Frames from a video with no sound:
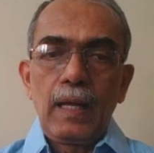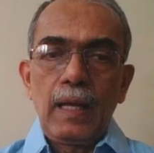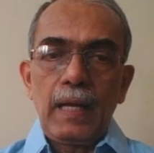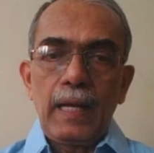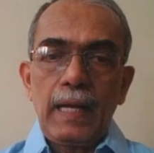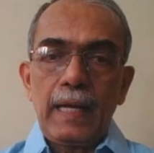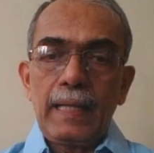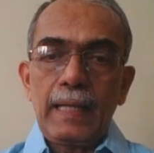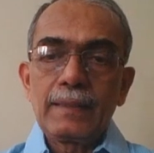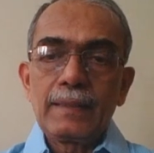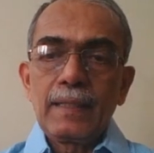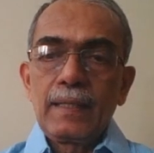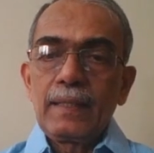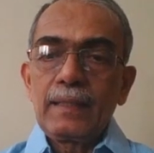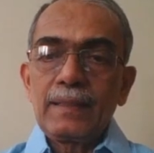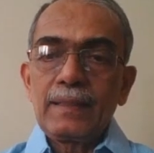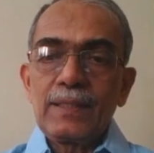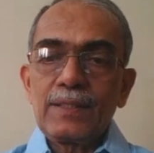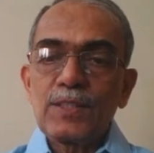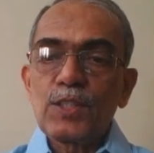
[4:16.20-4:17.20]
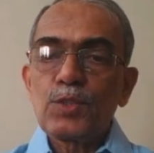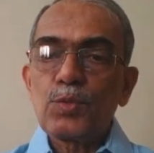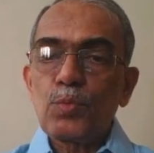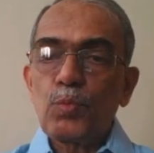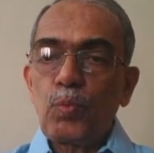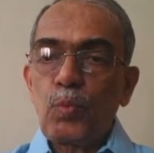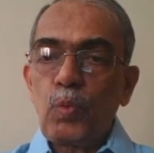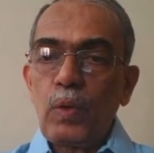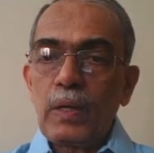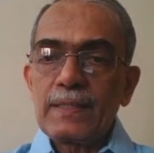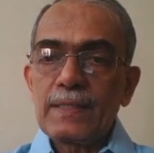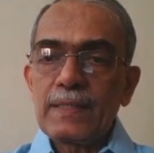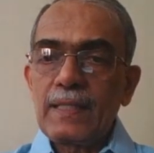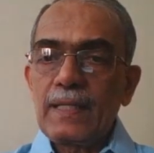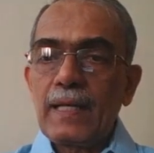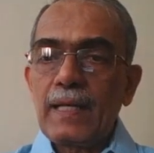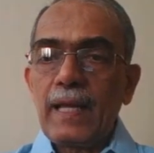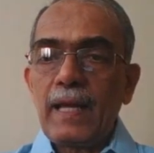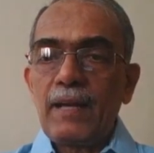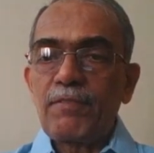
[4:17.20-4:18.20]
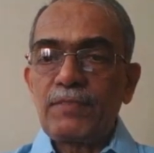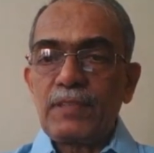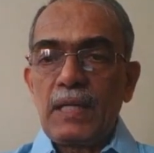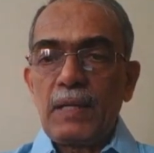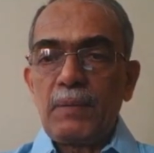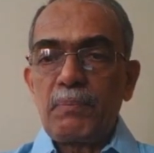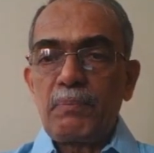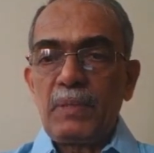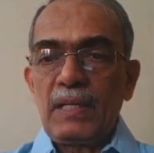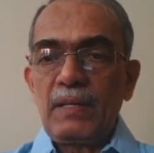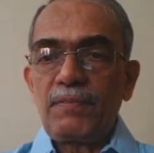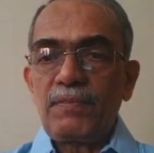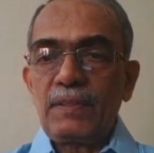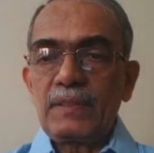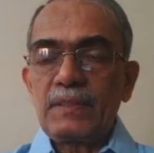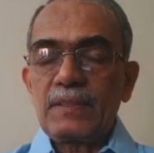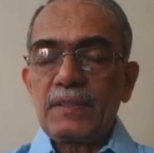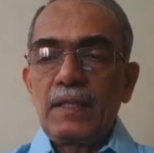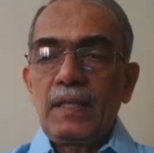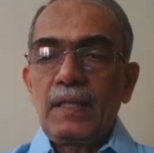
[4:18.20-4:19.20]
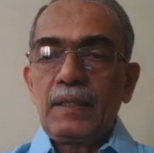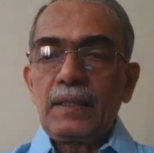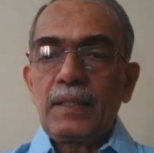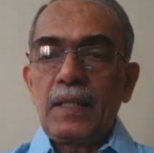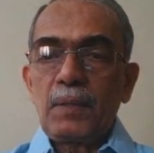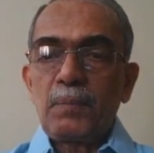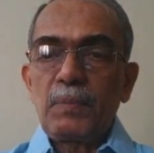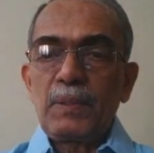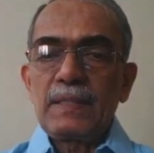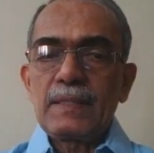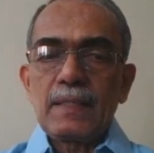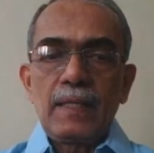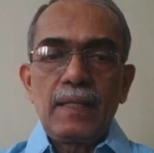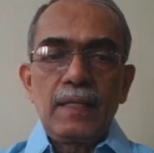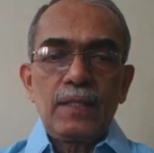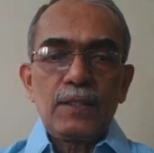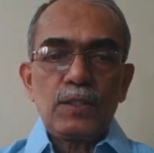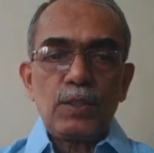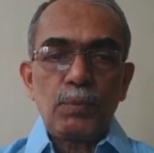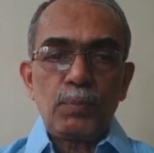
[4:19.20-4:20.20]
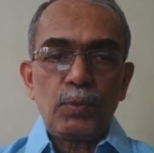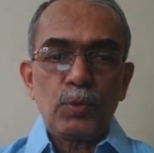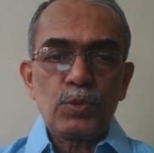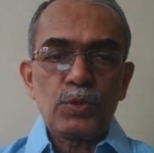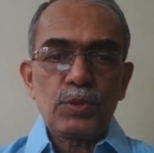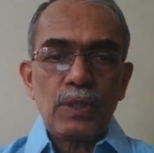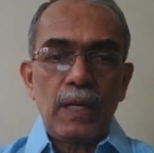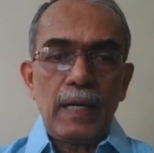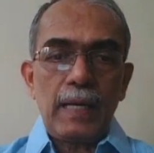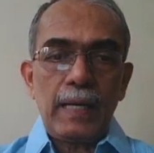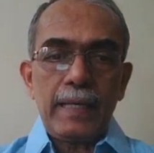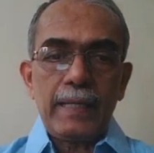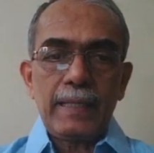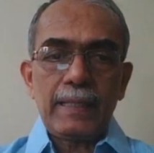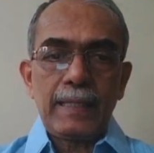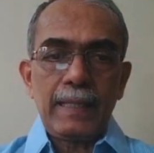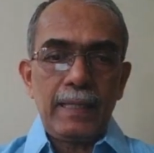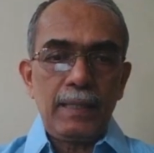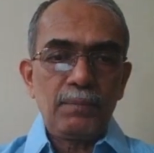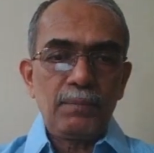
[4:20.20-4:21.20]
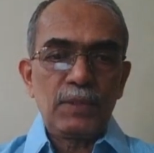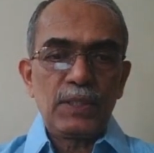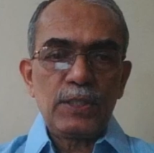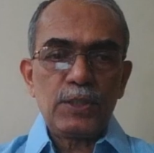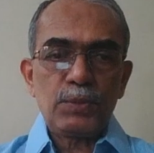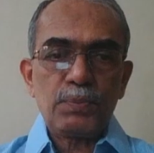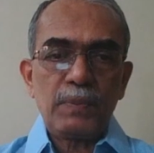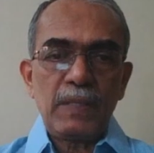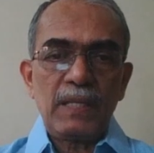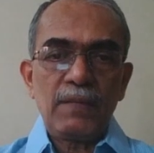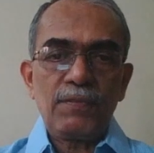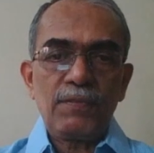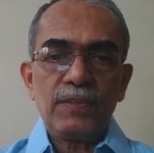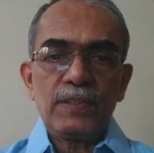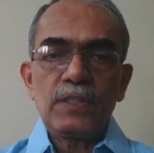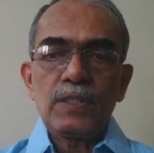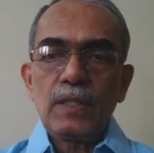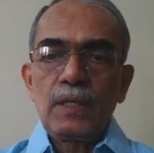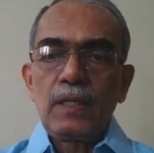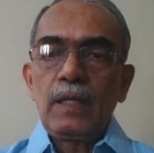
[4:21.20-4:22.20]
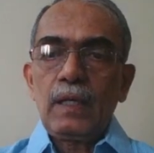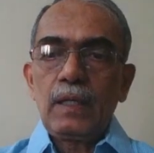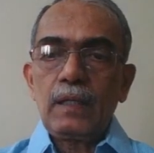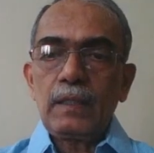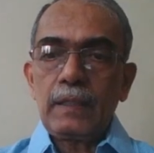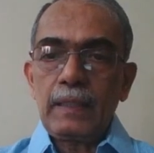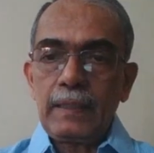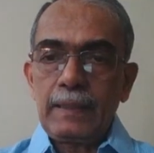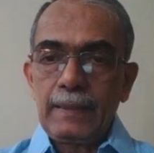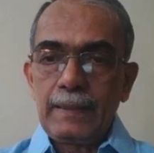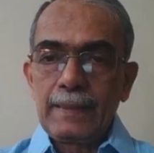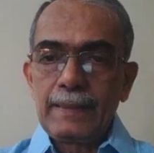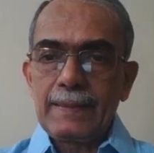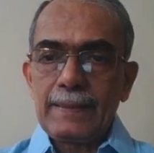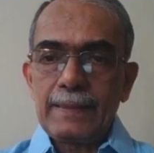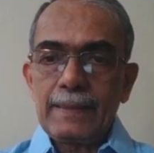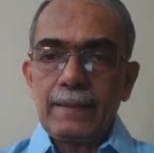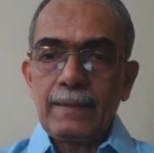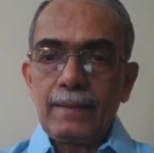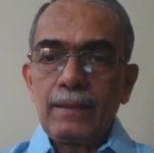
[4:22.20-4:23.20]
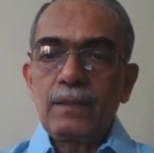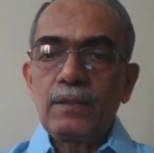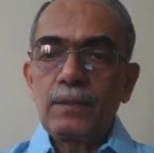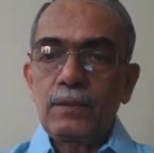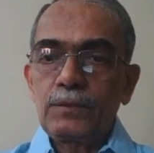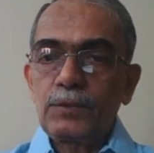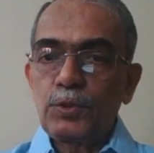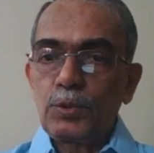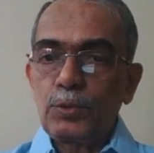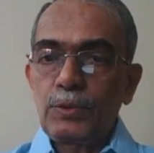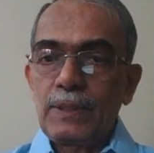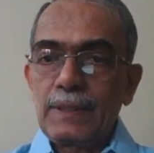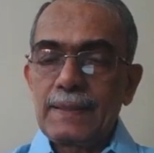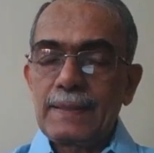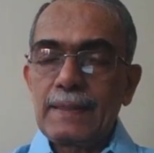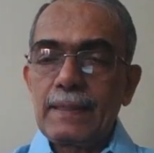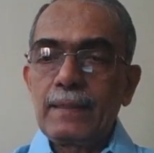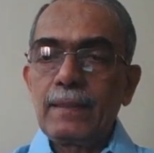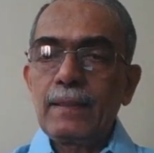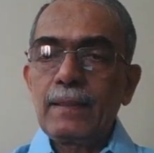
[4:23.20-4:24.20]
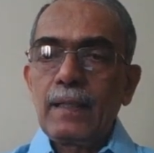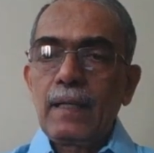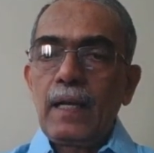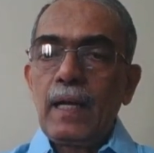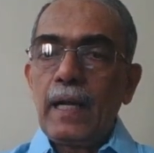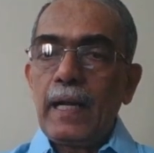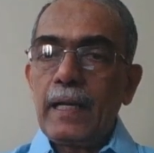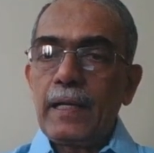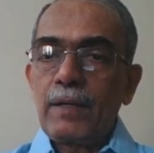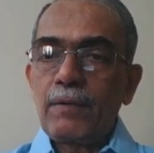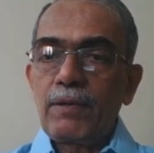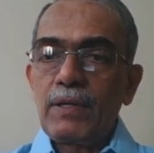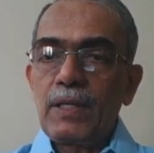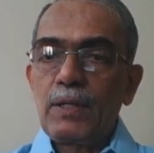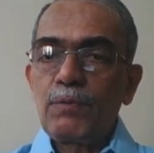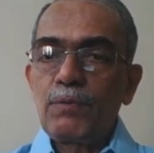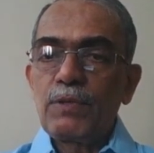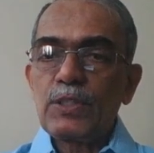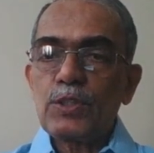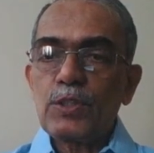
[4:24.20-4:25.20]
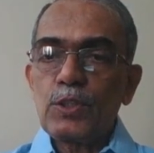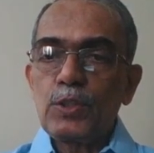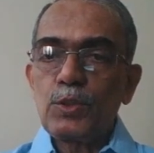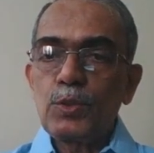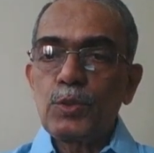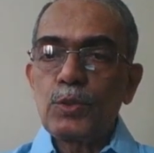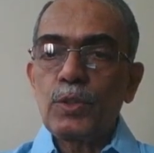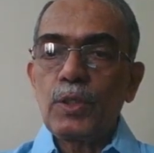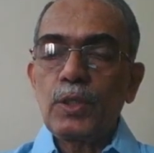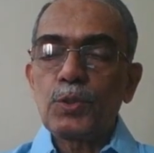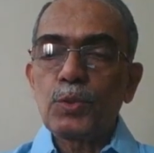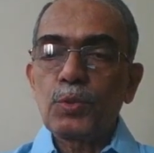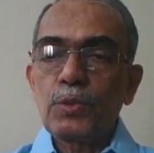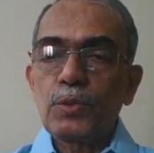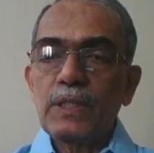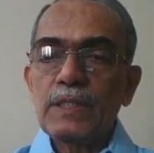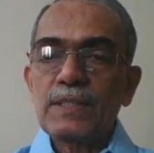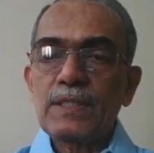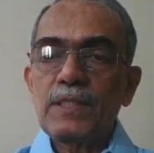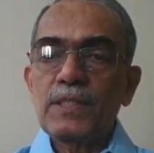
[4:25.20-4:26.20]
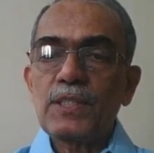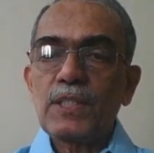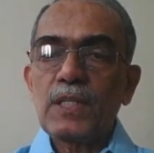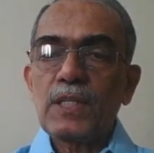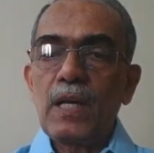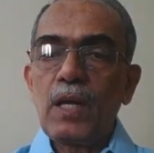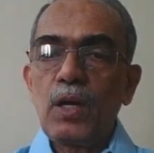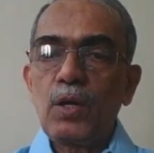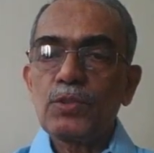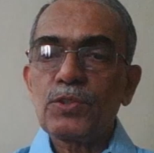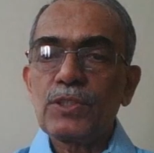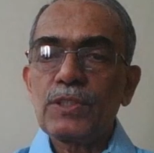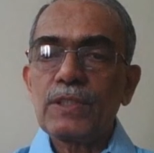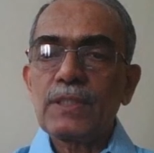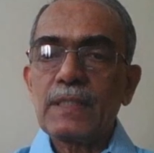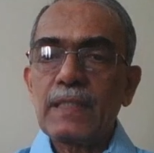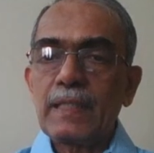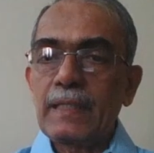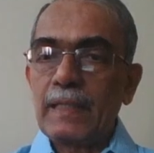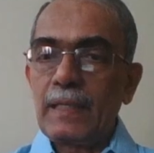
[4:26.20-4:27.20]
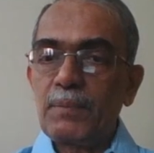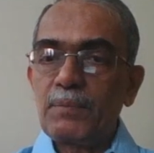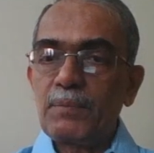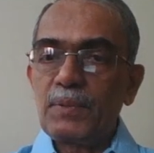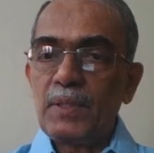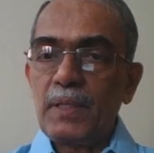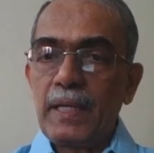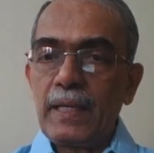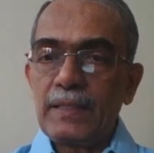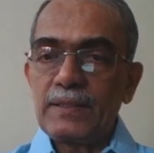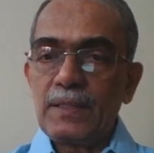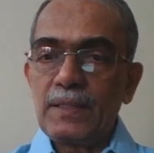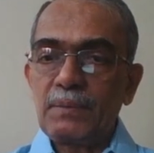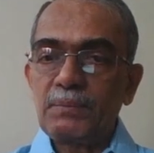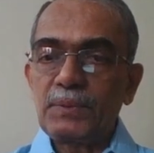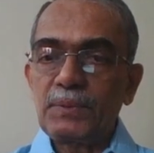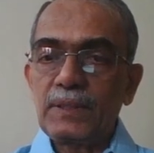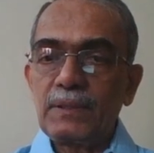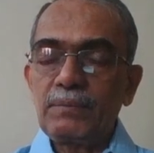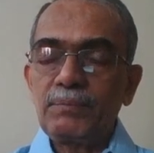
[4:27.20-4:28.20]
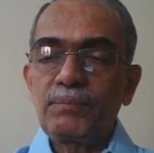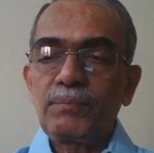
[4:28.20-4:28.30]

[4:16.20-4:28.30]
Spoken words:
And this is once in a lifetime benefit. That means suppose I claim this benefit in this year. So this year I reinvest in two residential houses and claim the exemption.